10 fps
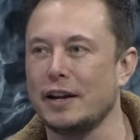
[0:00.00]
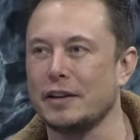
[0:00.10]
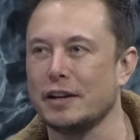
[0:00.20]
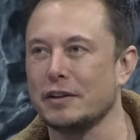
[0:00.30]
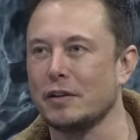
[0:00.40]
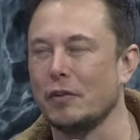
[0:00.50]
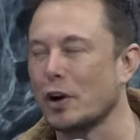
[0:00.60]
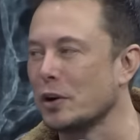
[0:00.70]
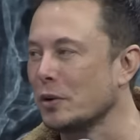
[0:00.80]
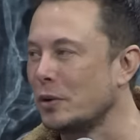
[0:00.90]
and yet
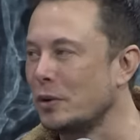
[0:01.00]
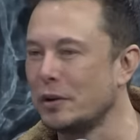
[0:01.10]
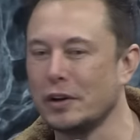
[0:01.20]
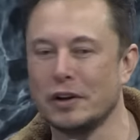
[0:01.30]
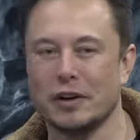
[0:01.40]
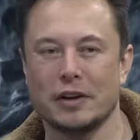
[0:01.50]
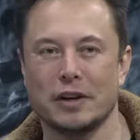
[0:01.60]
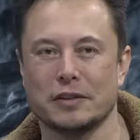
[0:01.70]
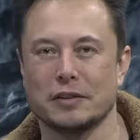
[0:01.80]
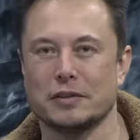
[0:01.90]
modern law
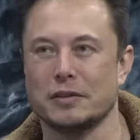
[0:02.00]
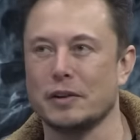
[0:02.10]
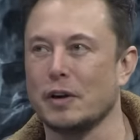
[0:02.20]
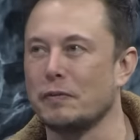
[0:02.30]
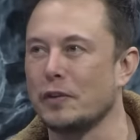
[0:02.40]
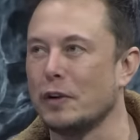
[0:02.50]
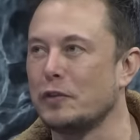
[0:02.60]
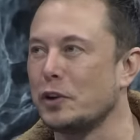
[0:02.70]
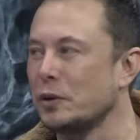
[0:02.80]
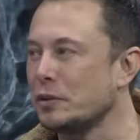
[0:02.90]
is this ob
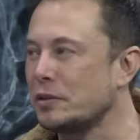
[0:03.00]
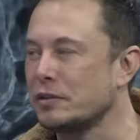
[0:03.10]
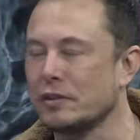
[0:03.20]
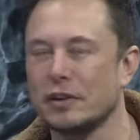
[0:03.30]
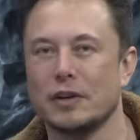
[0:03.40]
obtuse,